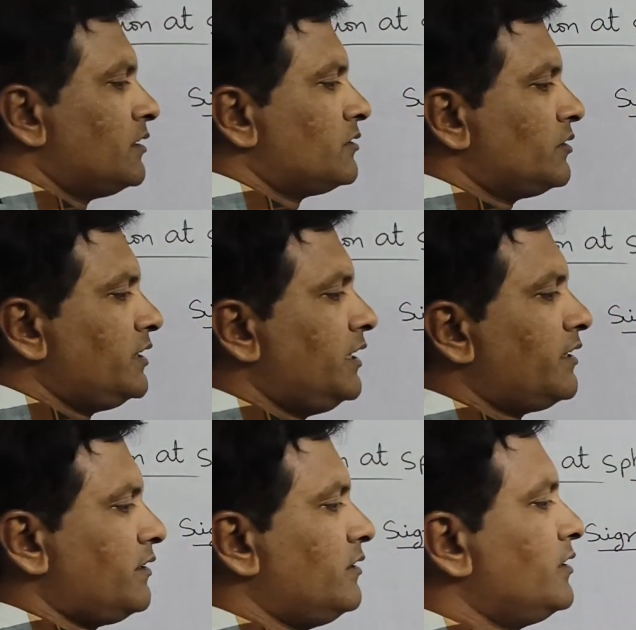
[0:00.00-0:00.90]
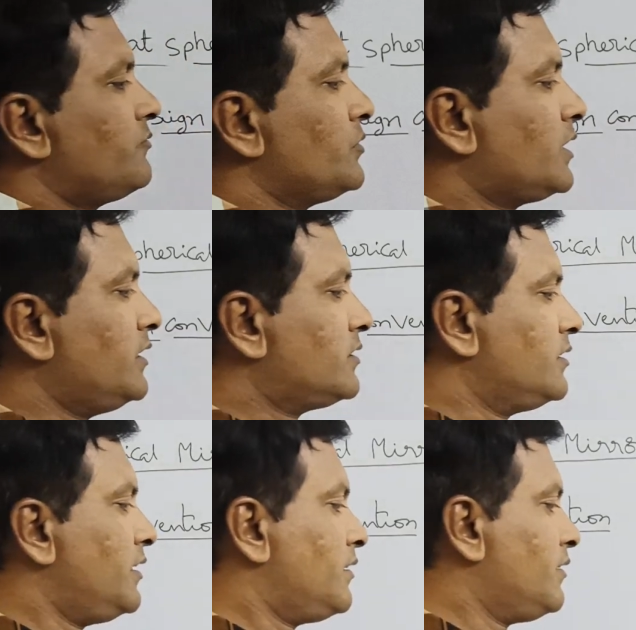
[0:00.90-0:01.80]
So here if you
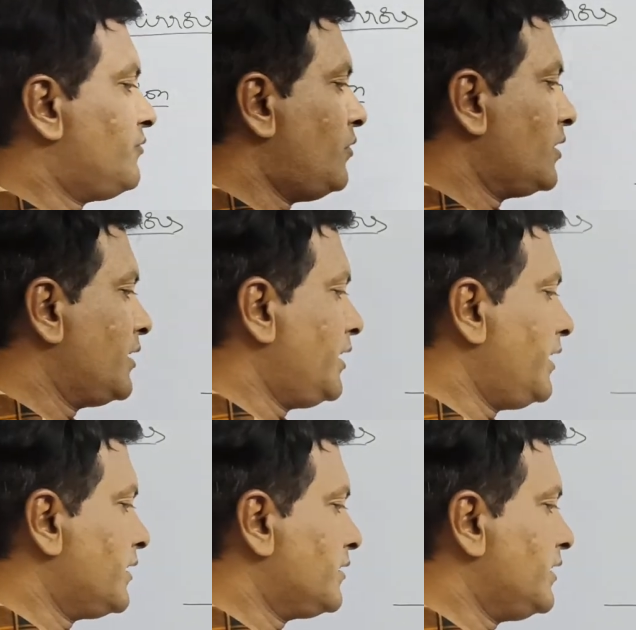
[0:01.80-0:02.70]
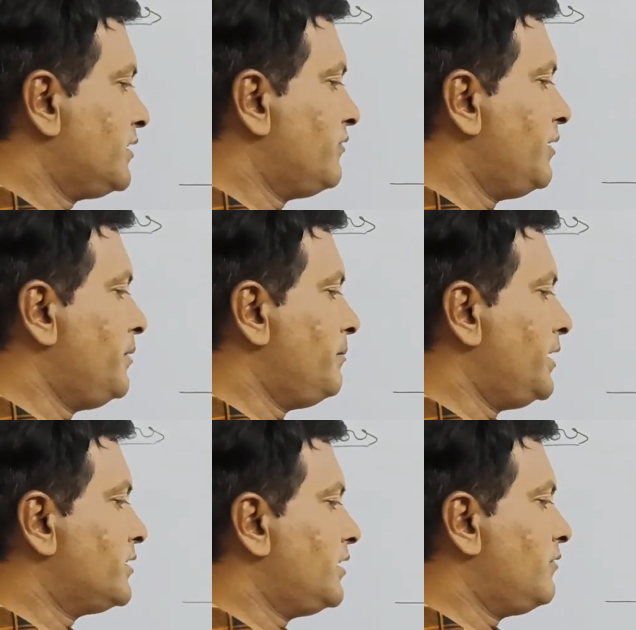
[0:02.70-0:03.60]
consider the focal length, it will be
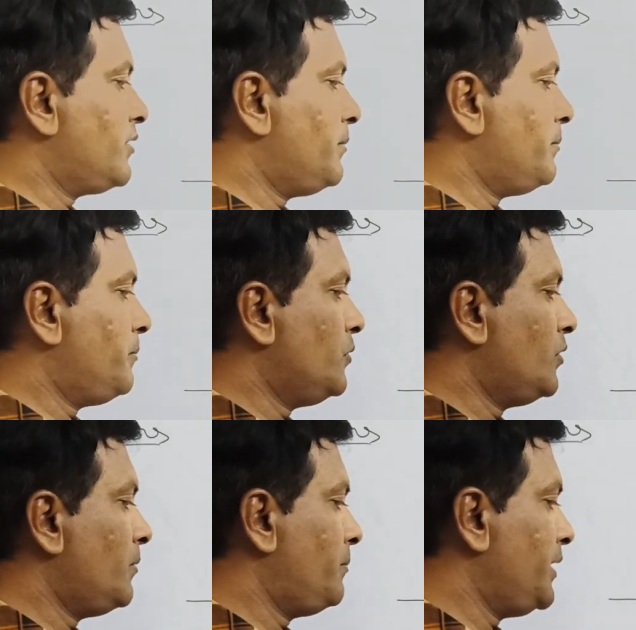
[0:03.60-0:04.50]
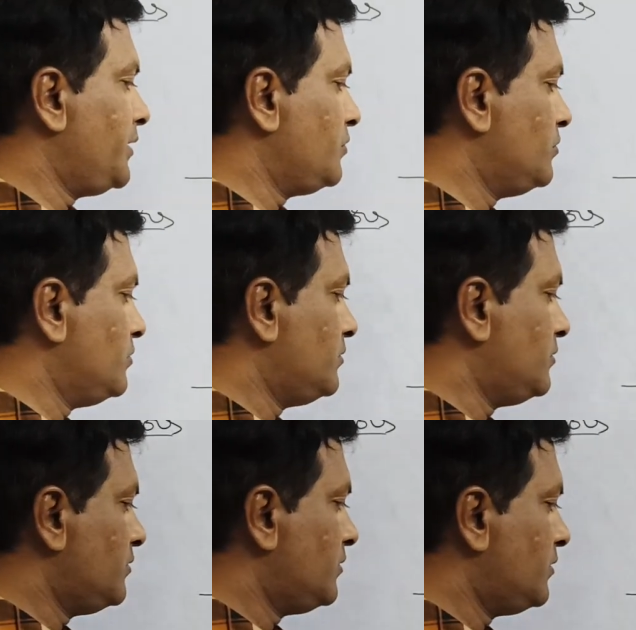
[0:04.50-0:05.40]
measured from pole P to
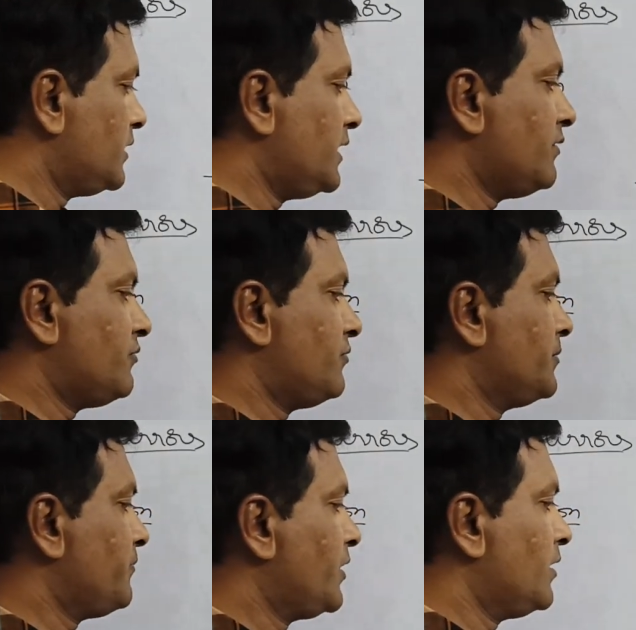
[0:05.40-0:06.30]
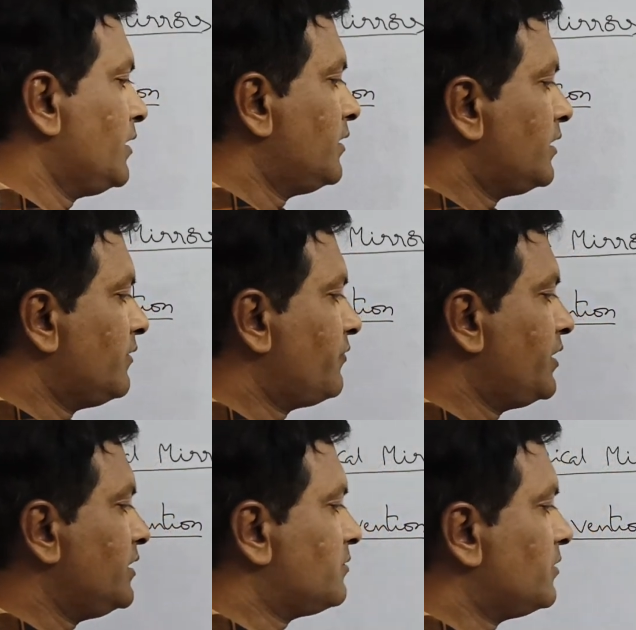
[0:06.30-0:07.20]
F. If it
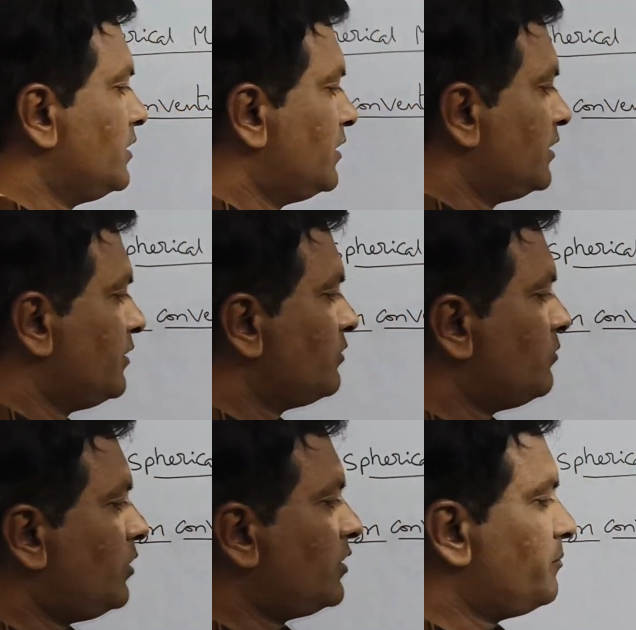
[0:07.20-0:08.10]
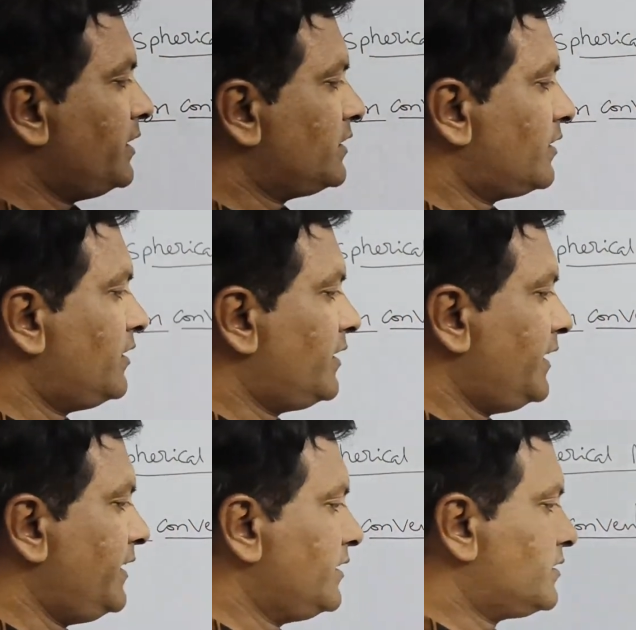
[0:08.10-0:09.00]
is, if you want to measure the
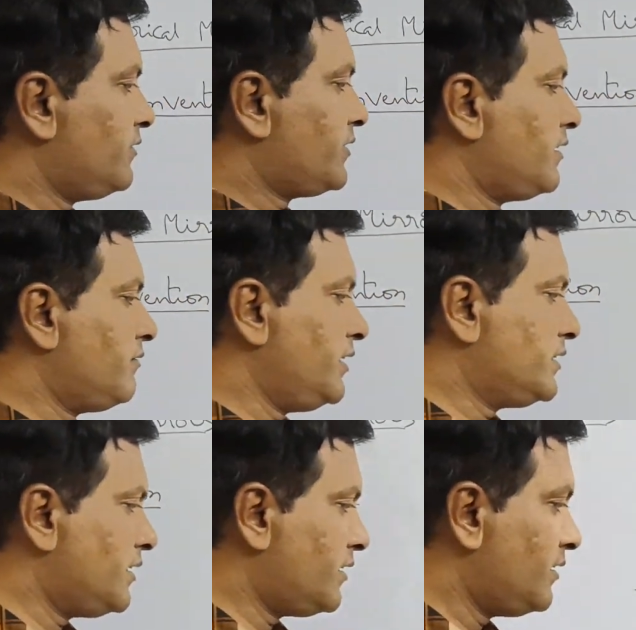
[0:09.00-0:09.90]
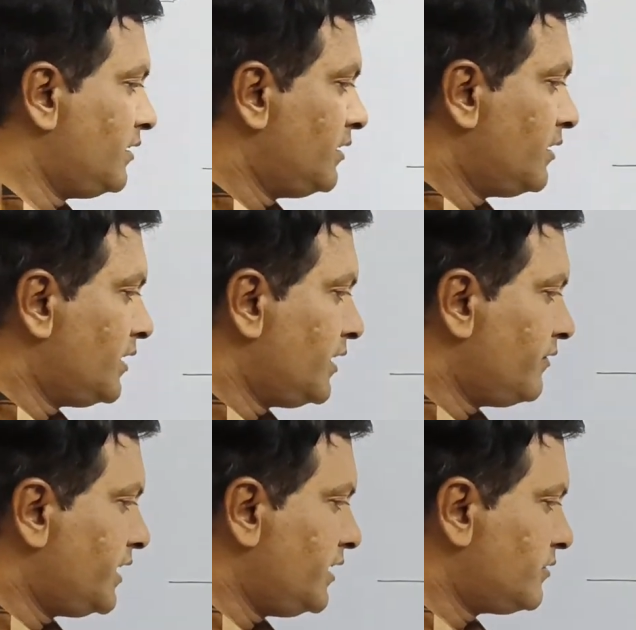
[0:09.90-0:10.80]
radius of curvature, if
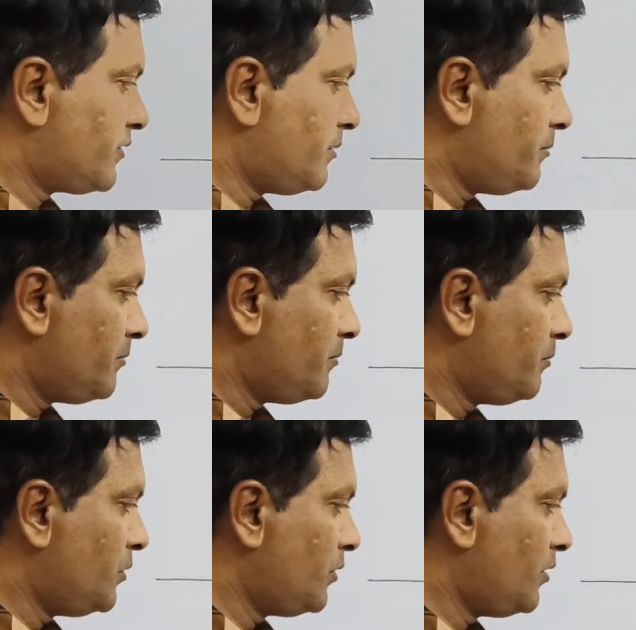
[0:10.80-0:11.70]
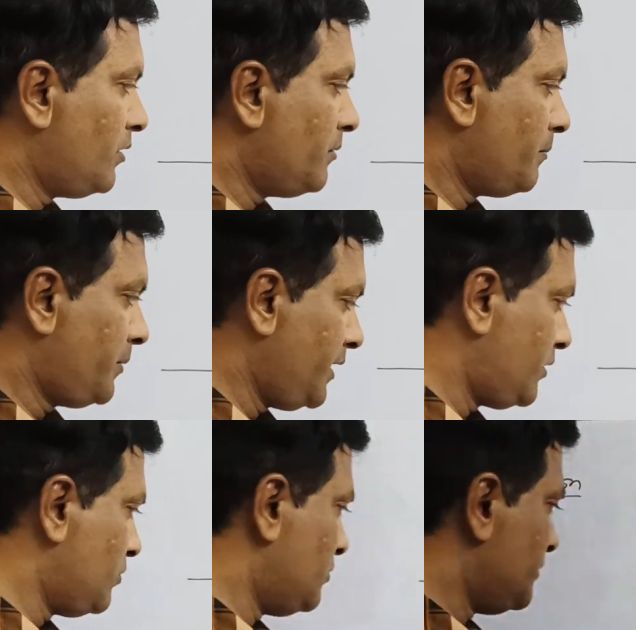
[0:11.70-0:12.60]
it is from pole P
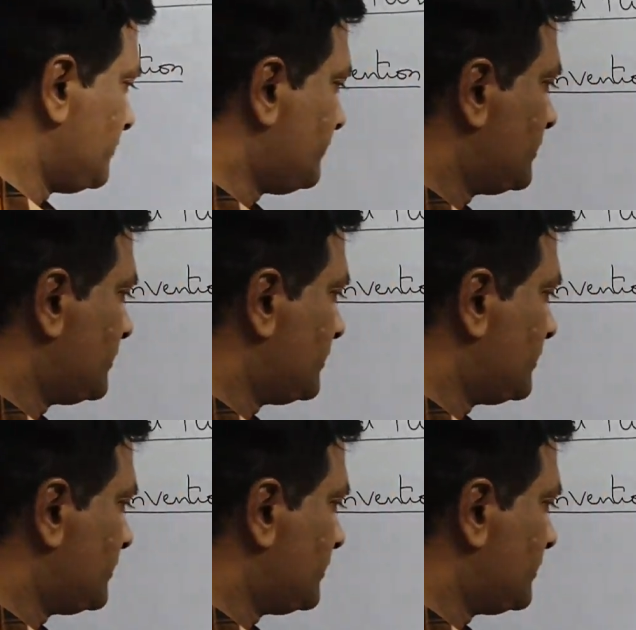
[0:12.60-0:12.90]
to